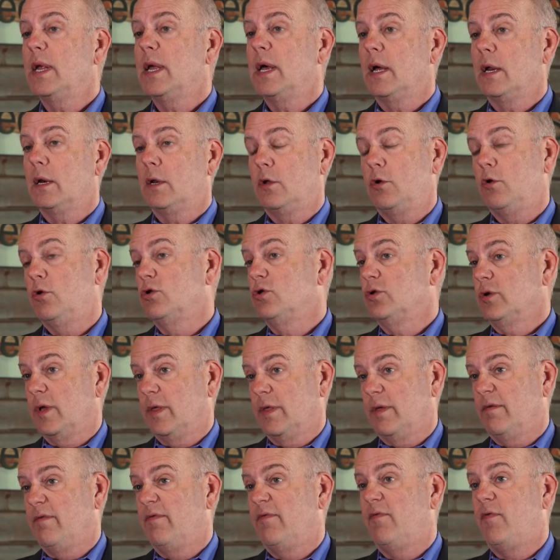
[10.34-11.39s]
get usually
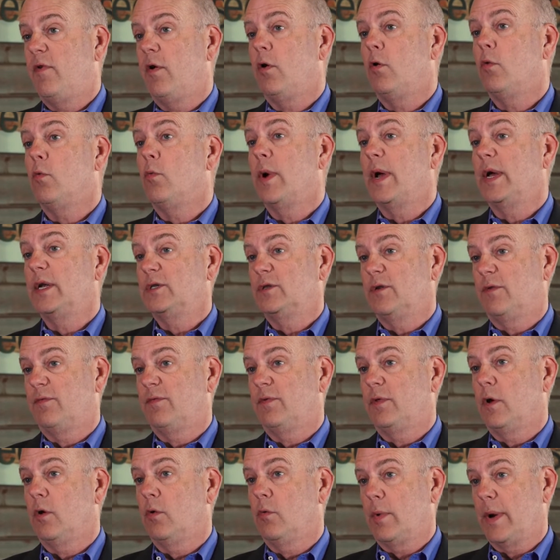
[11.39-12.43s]
the full range of
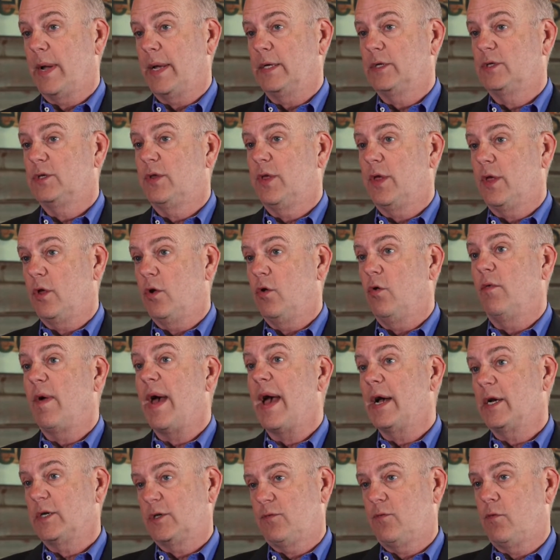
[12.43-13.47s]
flow rates that you've
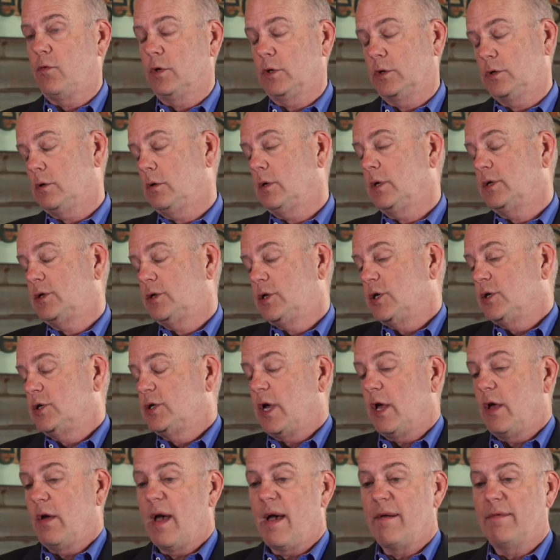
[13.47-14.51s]
asked for. So let's just
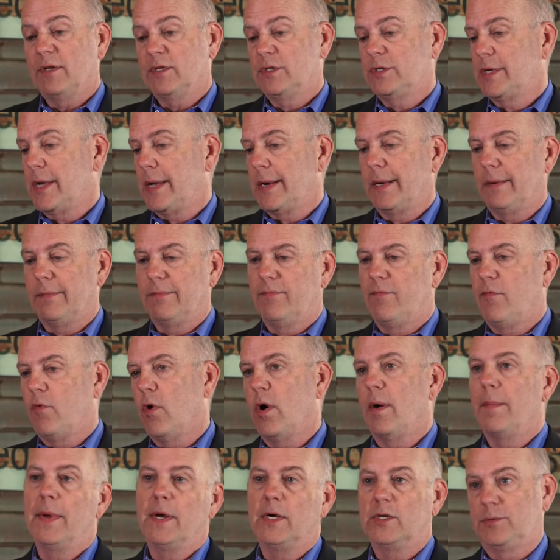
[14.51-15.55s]
say you have it set at
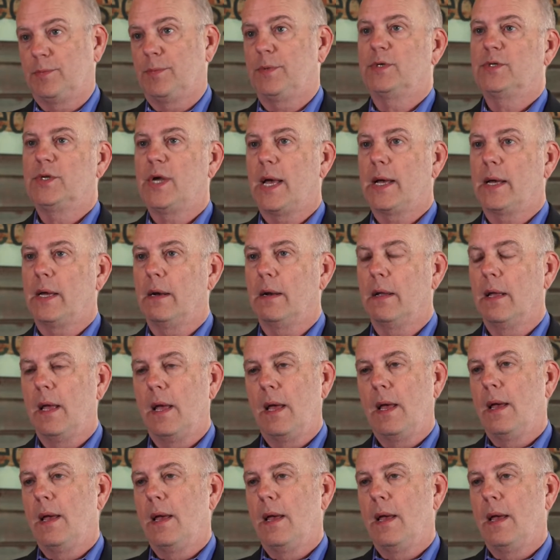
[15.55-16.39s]
4 mLs per second.